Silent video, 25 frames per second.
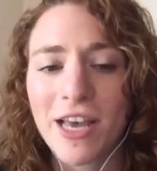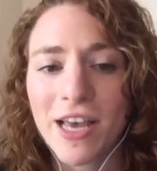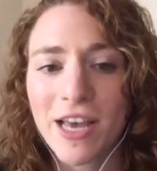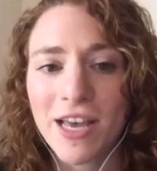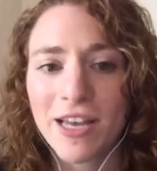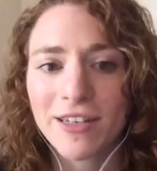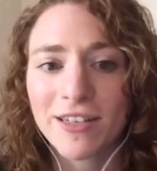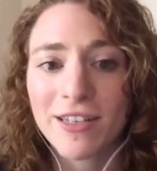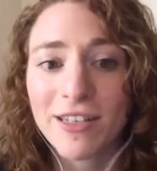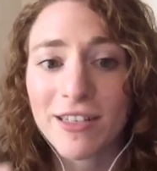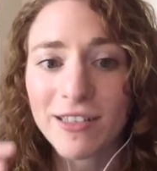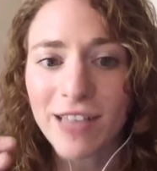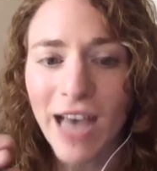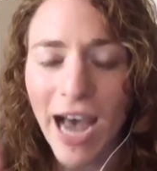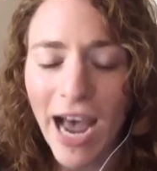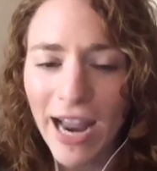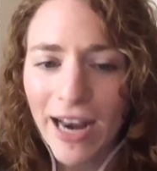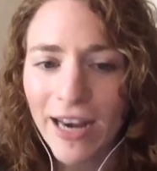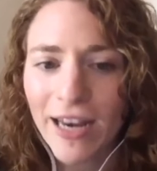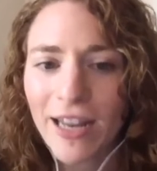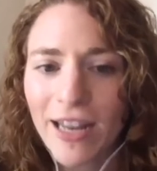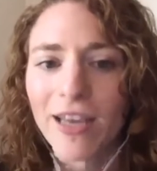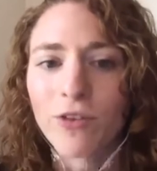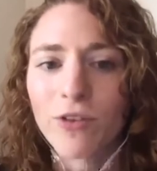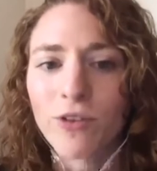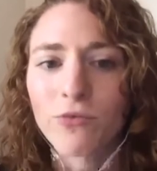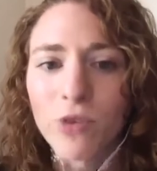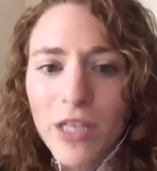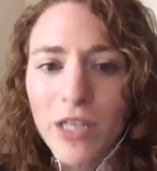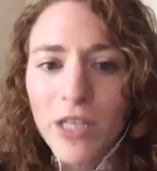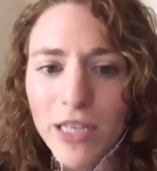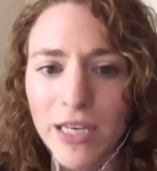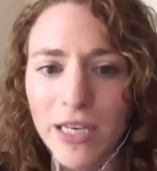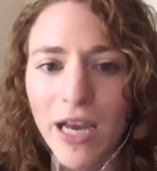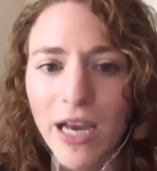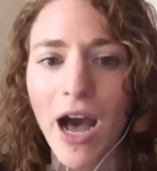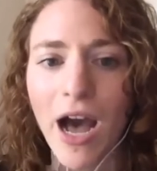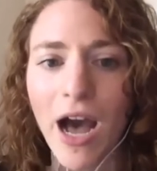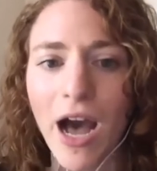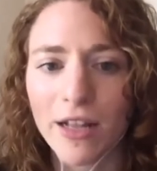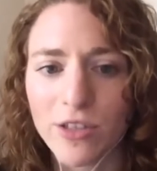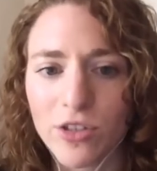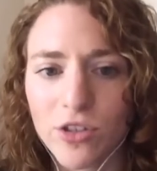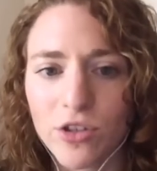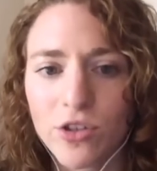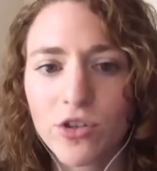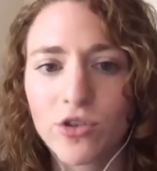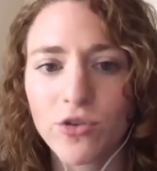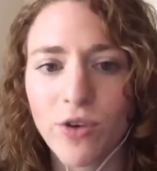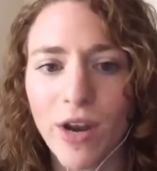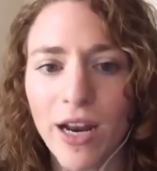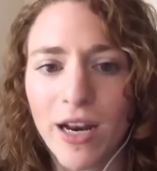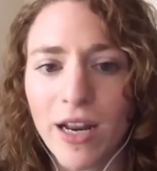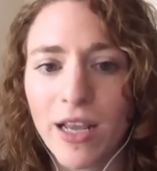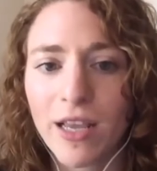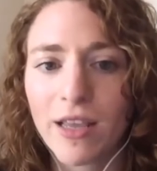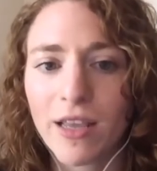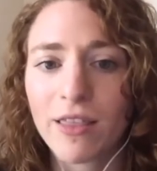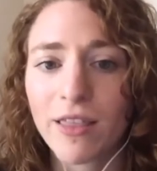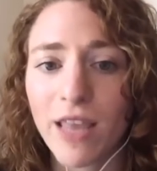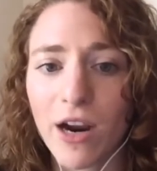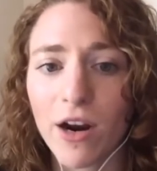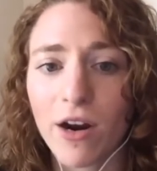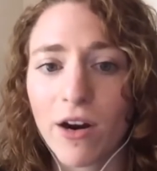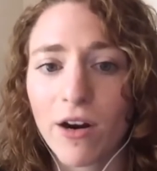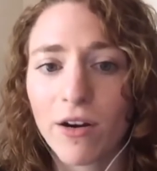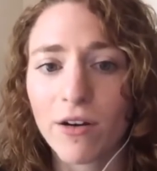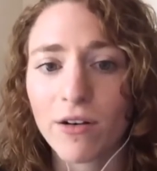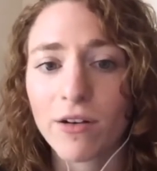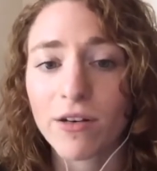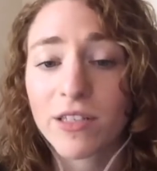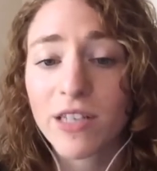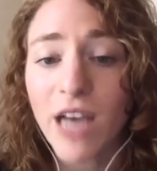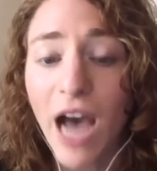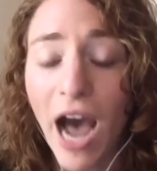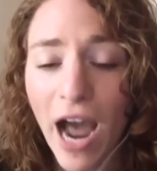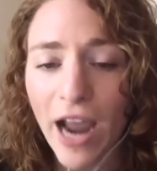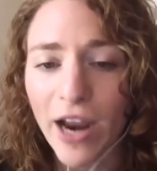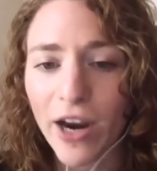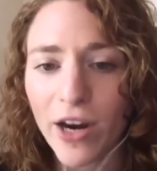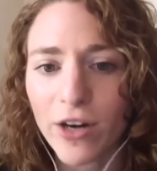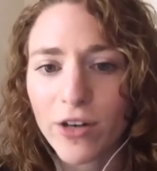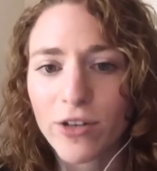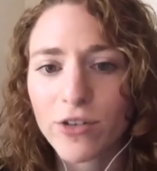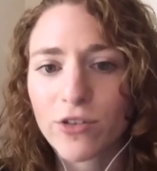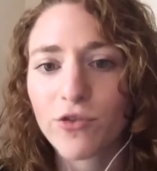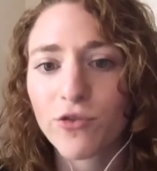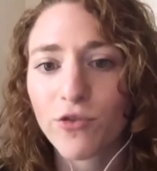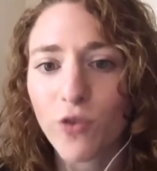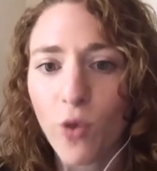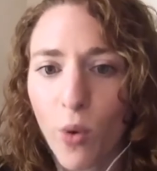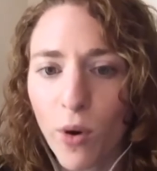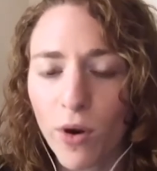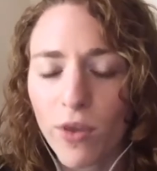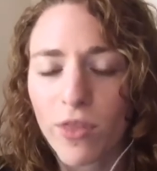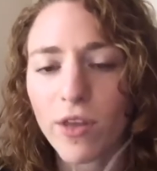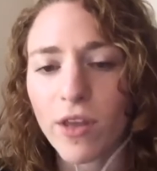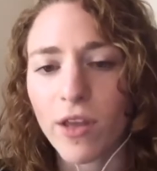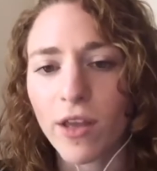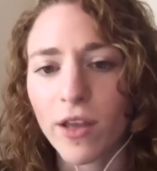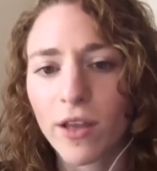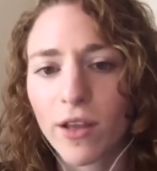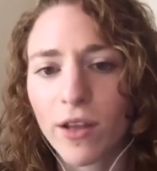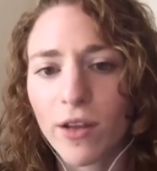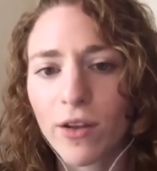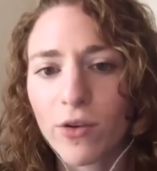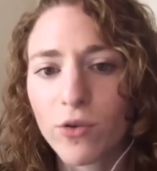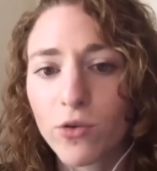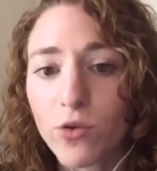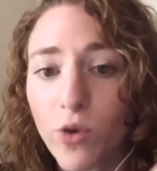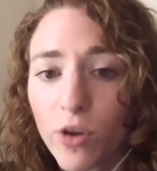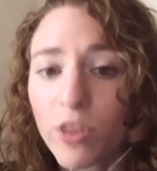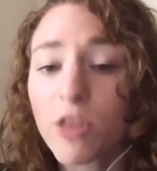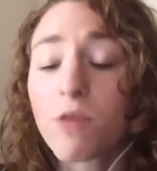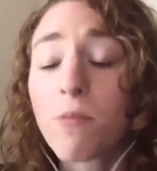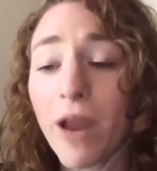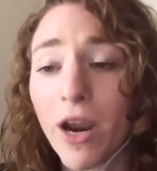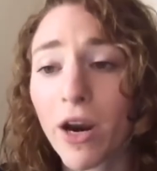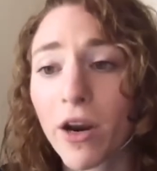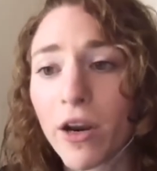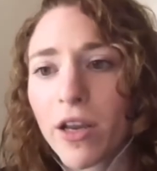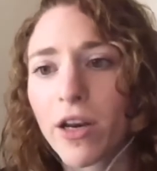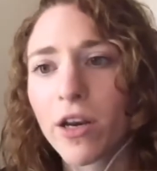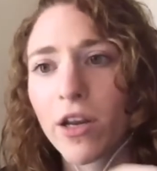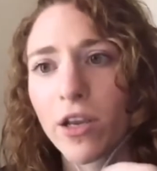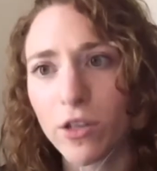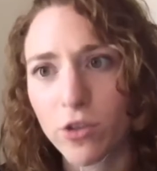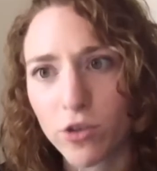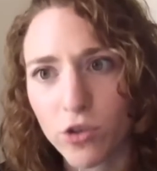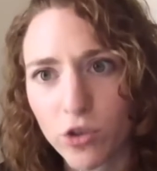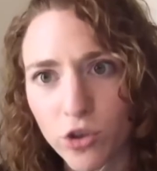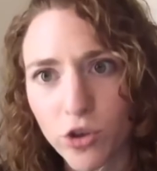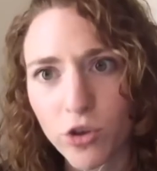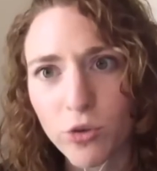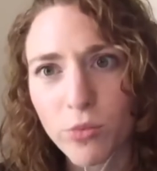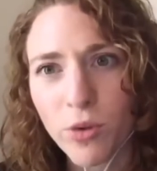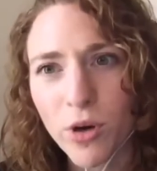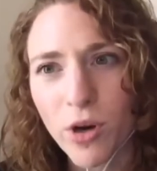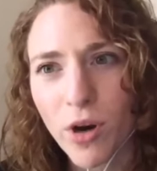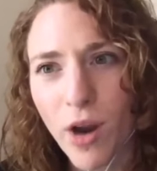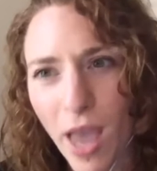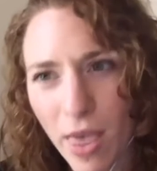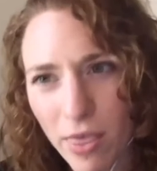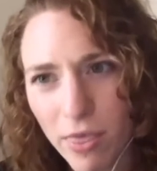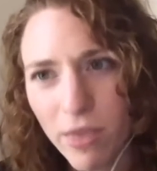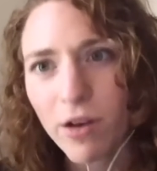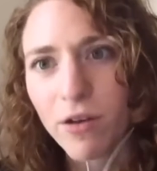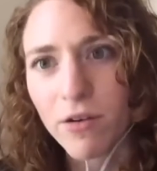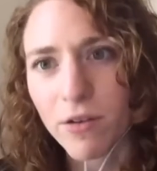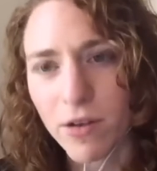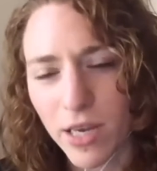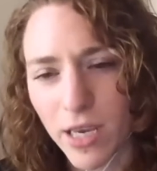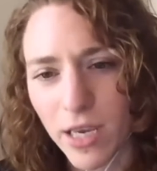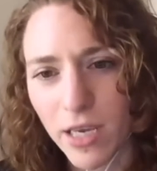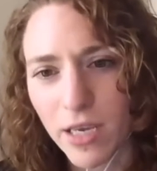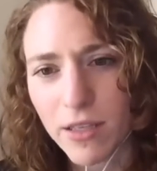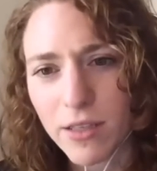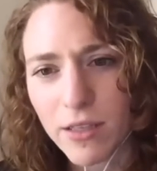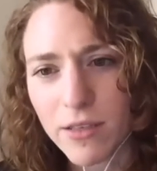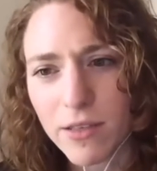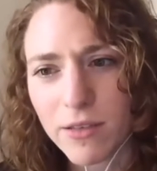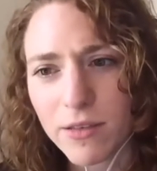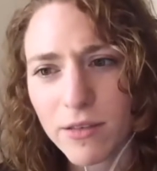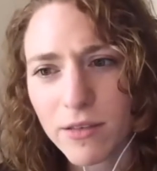designing and really concentrating their tires for the North American consumer and their needs?